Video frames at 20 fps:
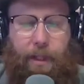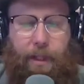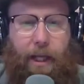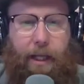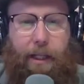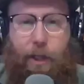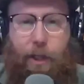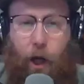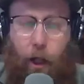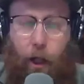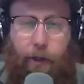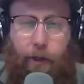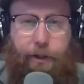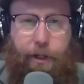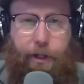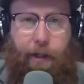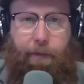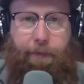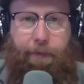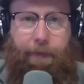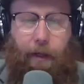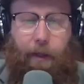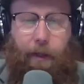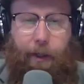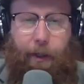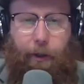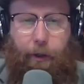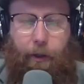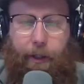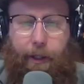acknowledging
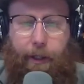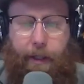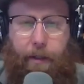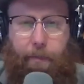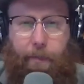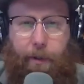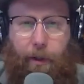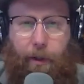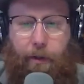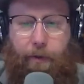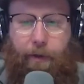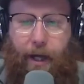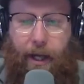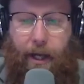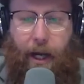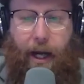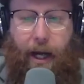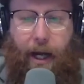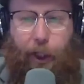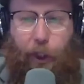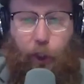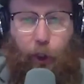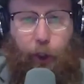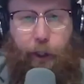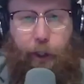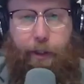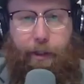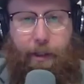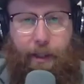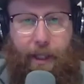fairly early in the book that I
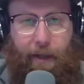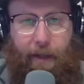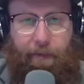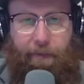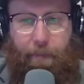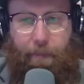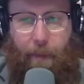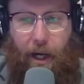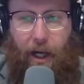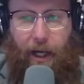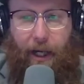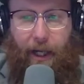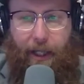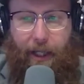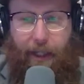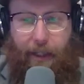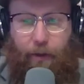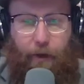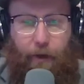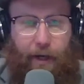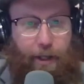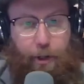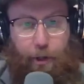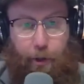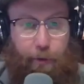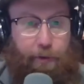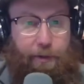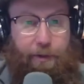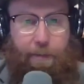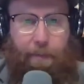could give my
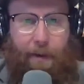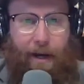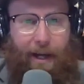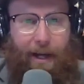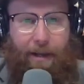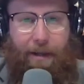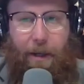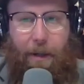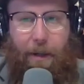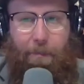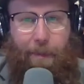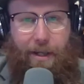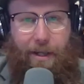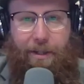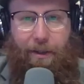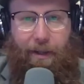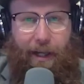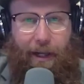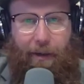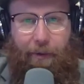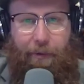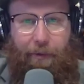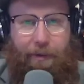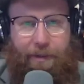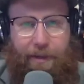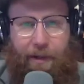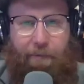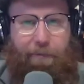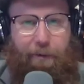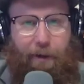credentials, my mental health
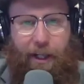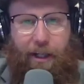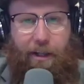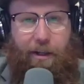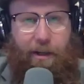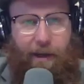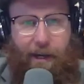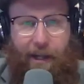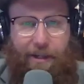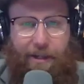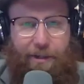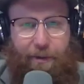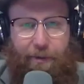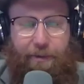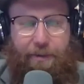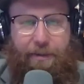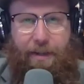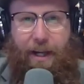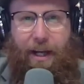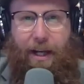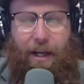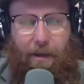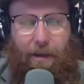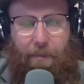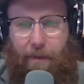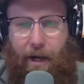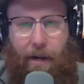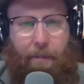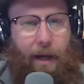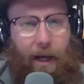suffering credentials,
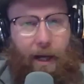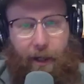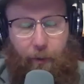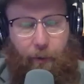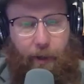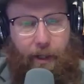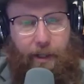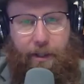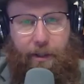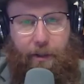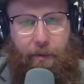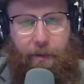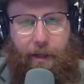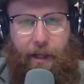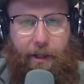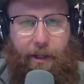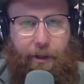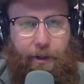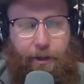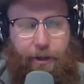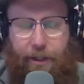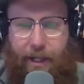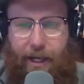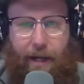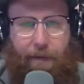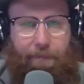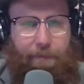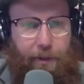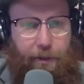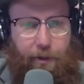but I'm not going to. And you're just going
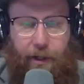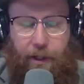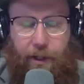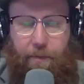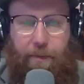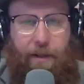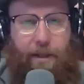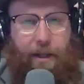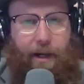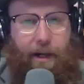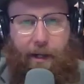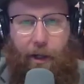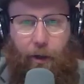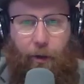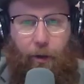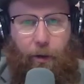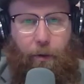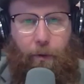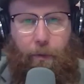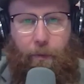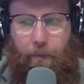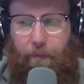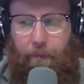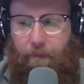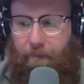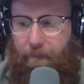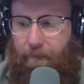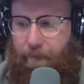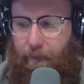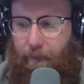to have to trust me that I know
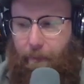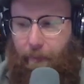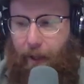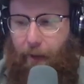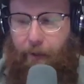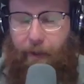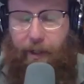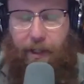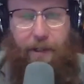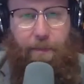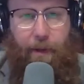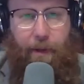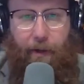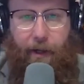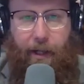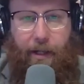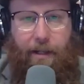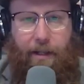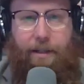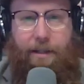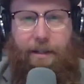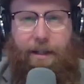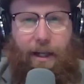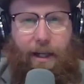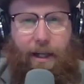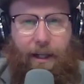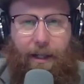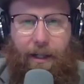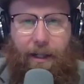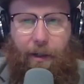from my own experience
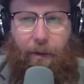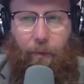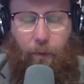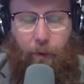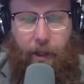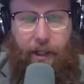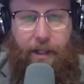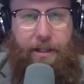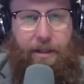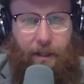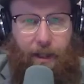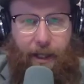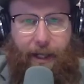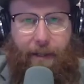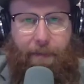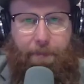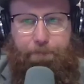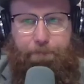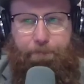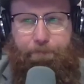what it's like.